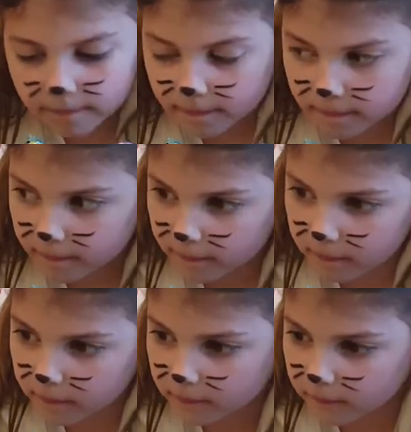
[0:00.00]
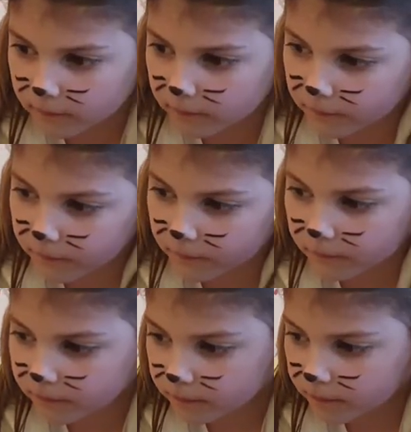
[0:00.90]

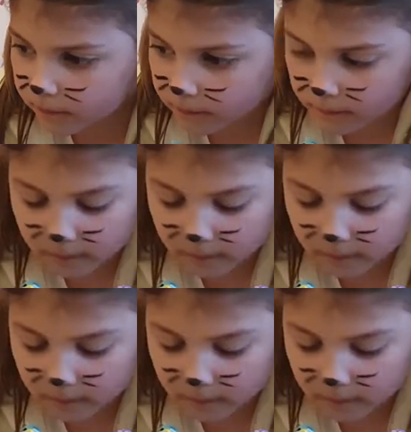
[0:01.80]
[no speech]